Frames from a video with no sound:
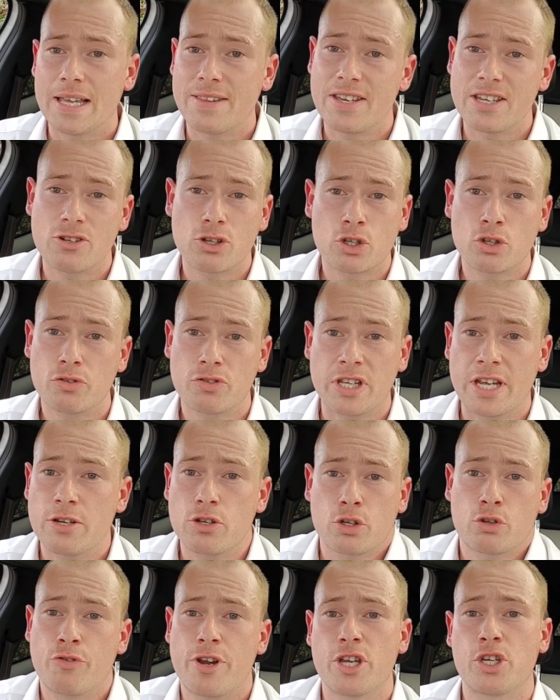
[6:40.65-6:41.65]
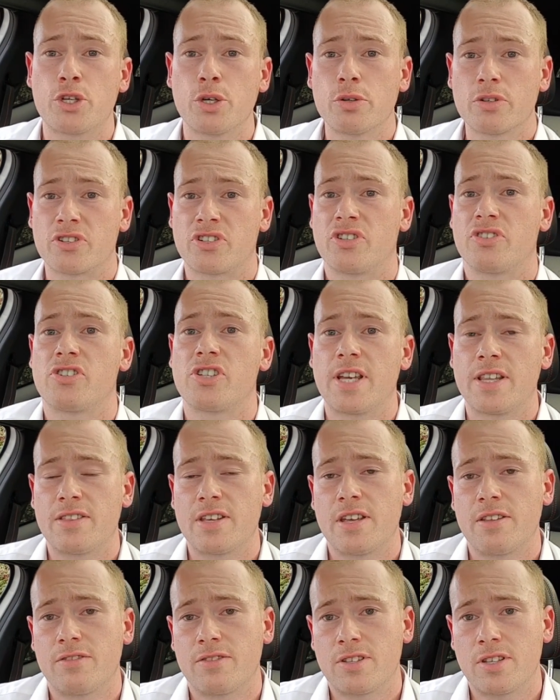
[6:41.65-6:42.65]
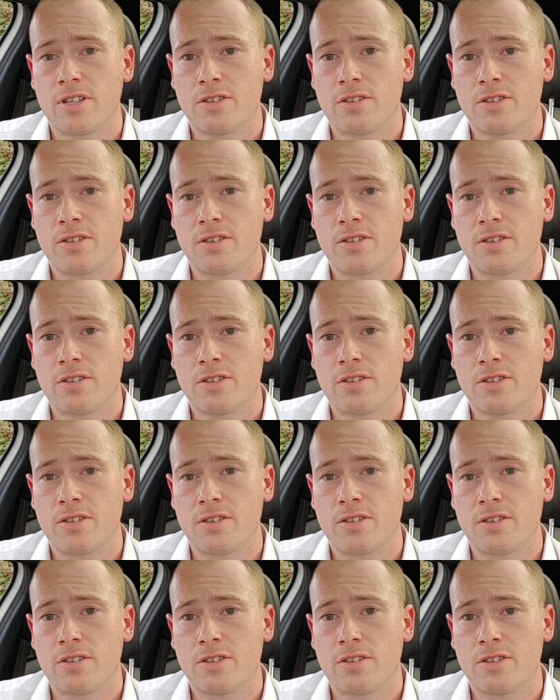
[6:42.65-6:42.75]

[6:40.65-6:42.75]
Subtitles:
And they just reassured us and said that